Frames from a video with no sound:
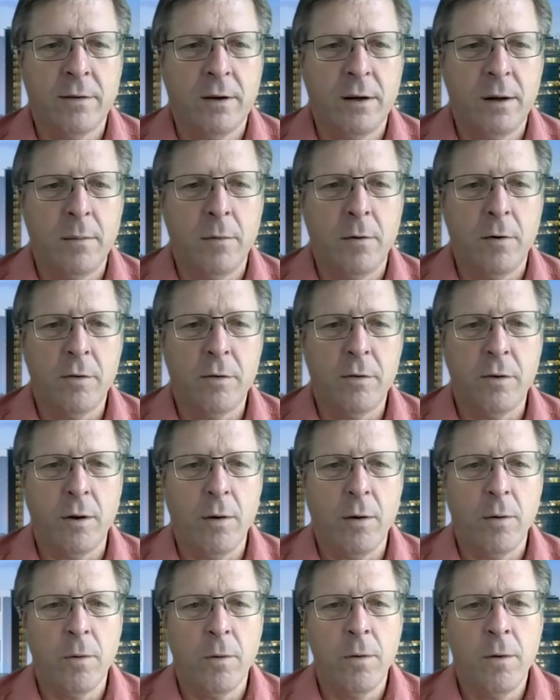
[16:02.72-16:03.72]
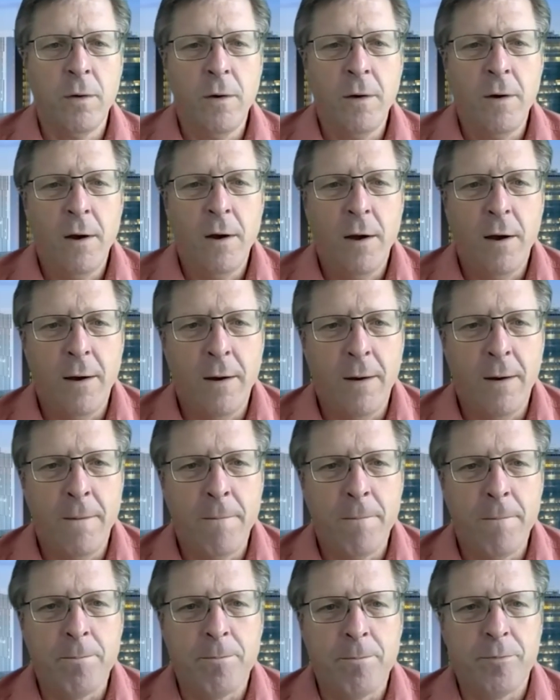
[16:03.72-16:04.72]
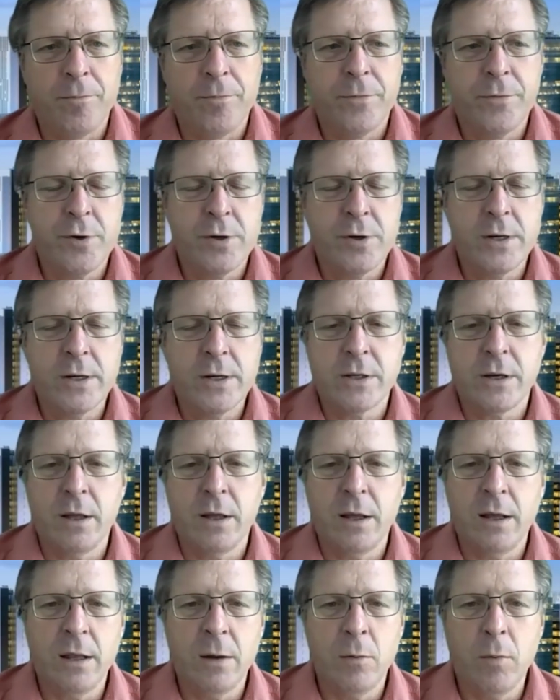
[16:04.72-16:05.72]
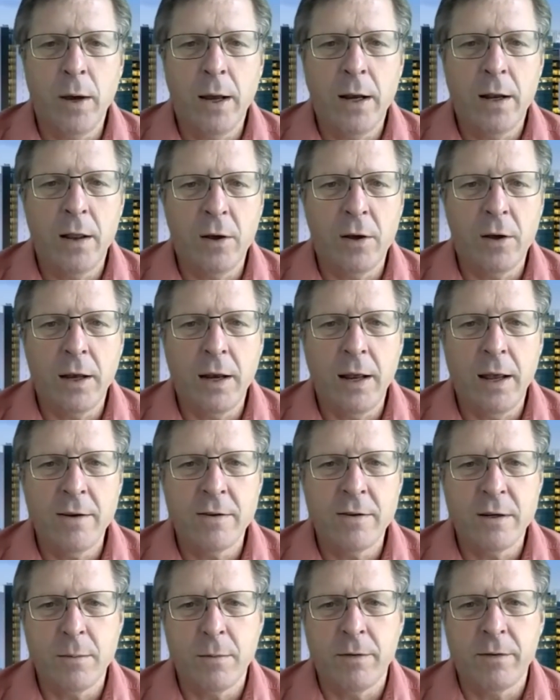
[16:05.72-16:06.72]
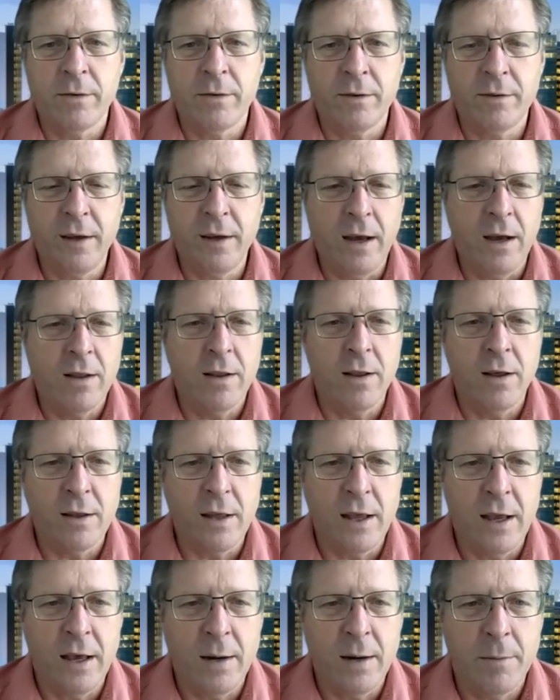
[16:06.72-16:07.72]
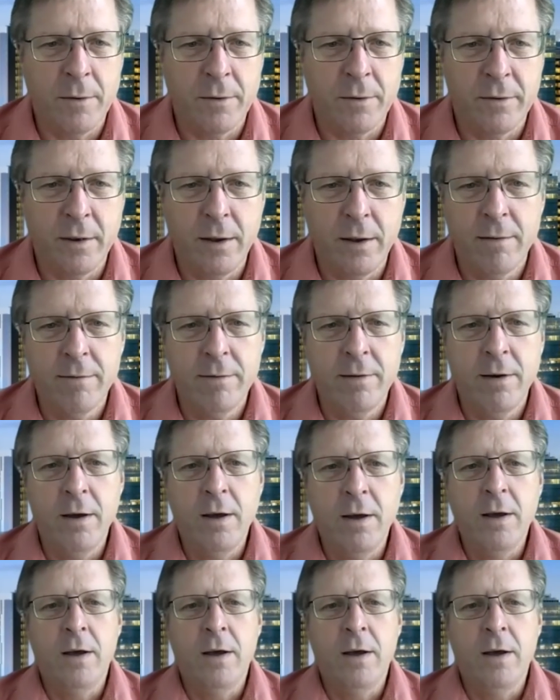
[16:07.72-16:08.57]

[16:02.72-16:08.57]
anymore. So um, traditionally, the way to look at aging was to see how long the animals live